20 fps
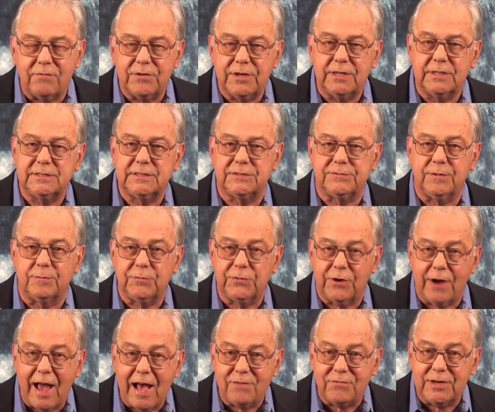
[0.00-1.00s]
evidence from
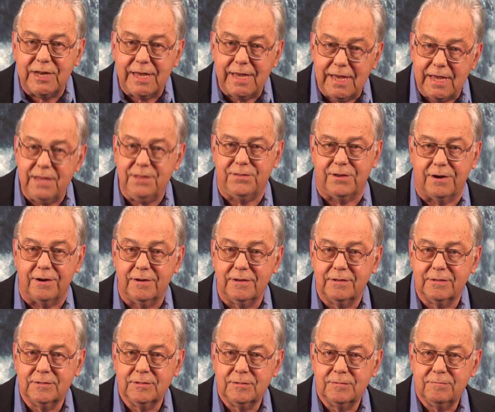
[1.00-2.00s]
gravity either
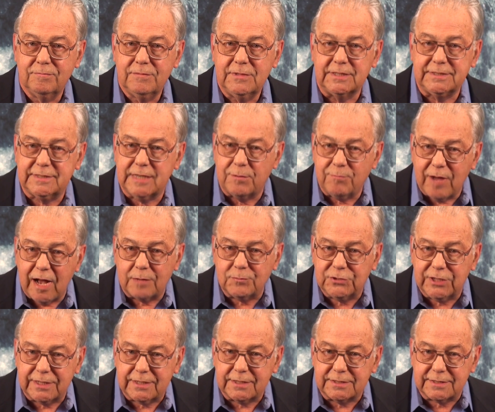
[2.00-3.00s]
that some
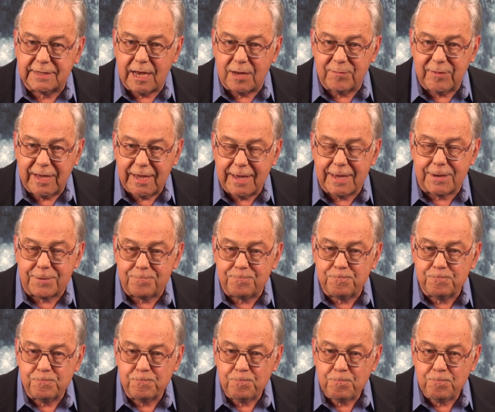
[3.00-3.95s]
object is coming in.